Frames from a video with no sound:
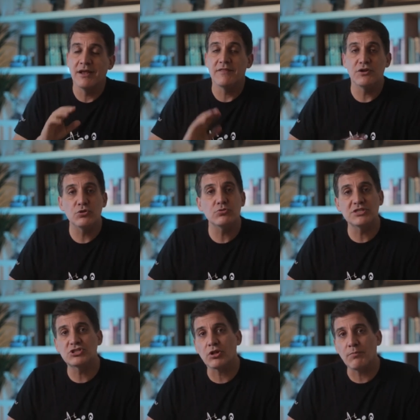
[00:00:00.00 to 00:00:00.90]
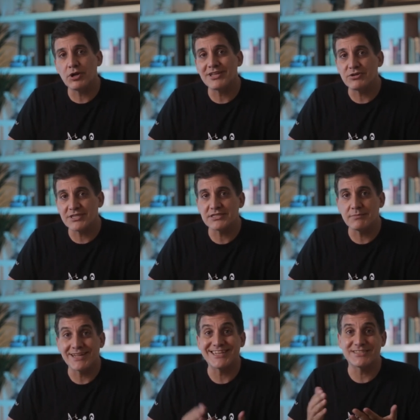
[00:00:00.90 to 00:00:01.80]
The new digital monetary
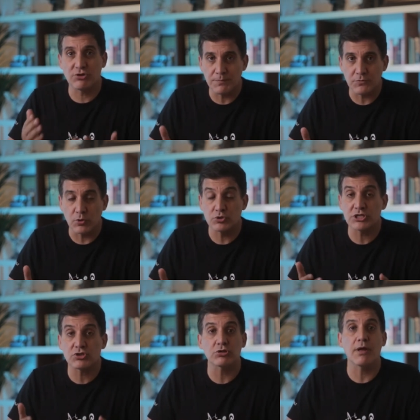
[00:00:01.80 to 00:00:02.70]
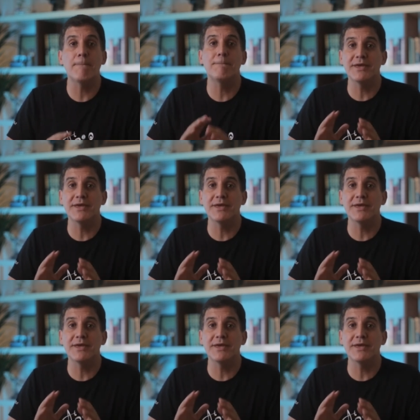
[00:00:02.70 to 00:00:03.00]
system that is crypto just got a